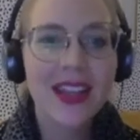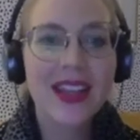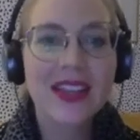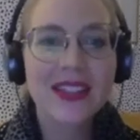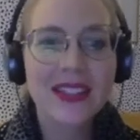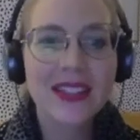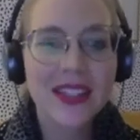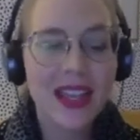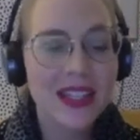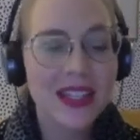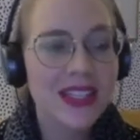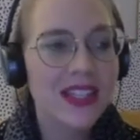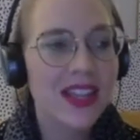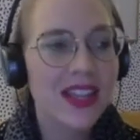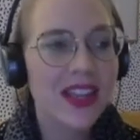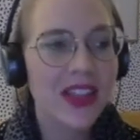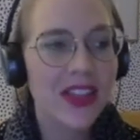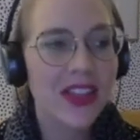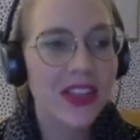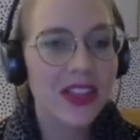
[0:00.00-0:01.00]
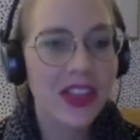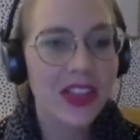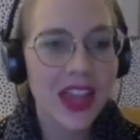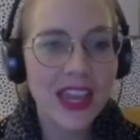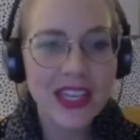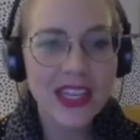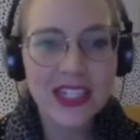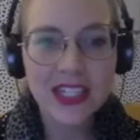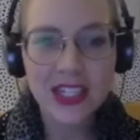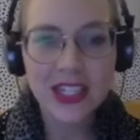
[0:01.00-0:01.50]
It's because
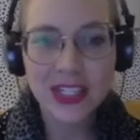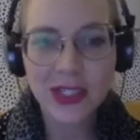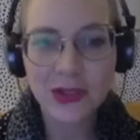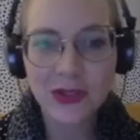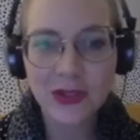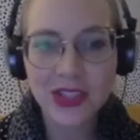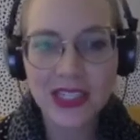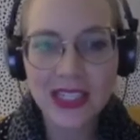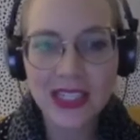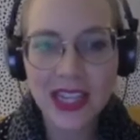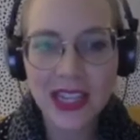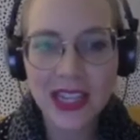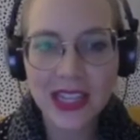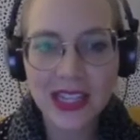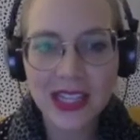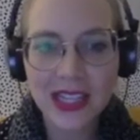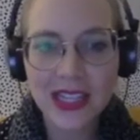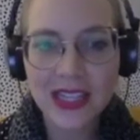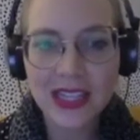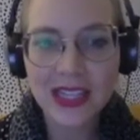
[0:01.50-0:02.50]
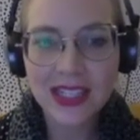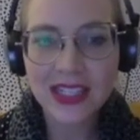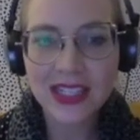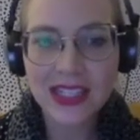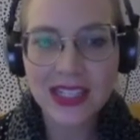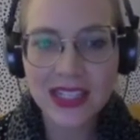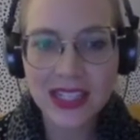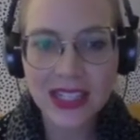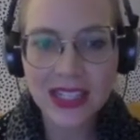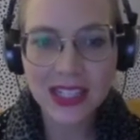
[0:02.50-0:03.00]
they didn't do the daily
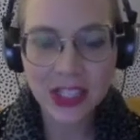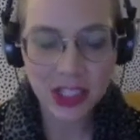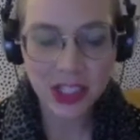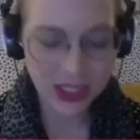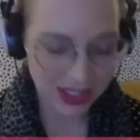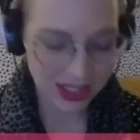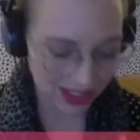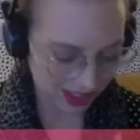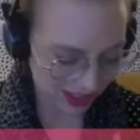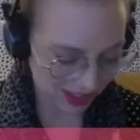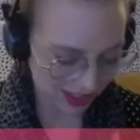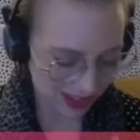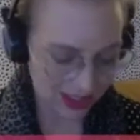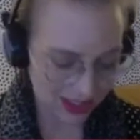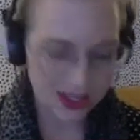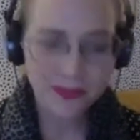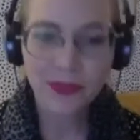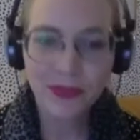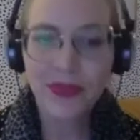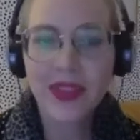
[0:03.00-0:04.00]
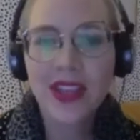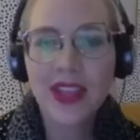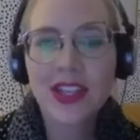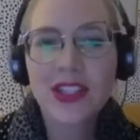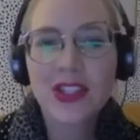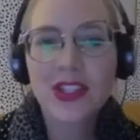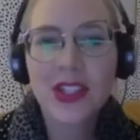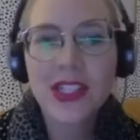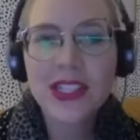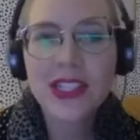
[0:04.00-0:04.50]
diligences.
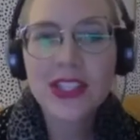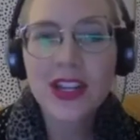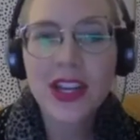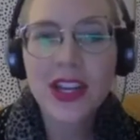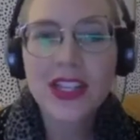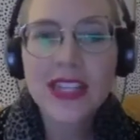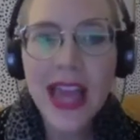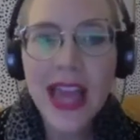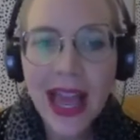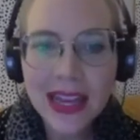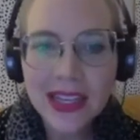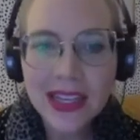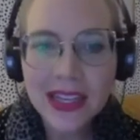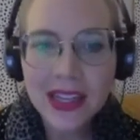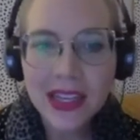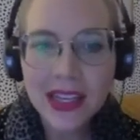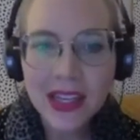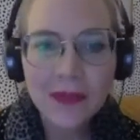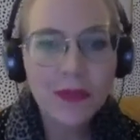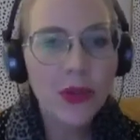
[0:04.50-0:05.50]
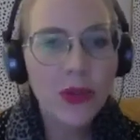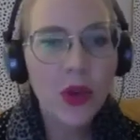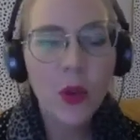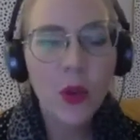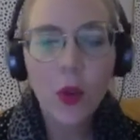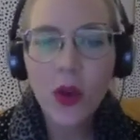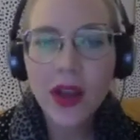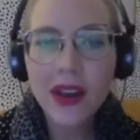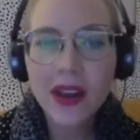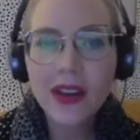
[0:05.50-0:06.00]
So let's talk tactically.
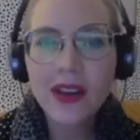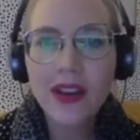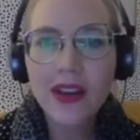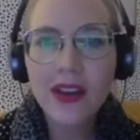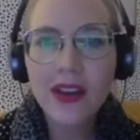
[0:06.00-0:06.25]
What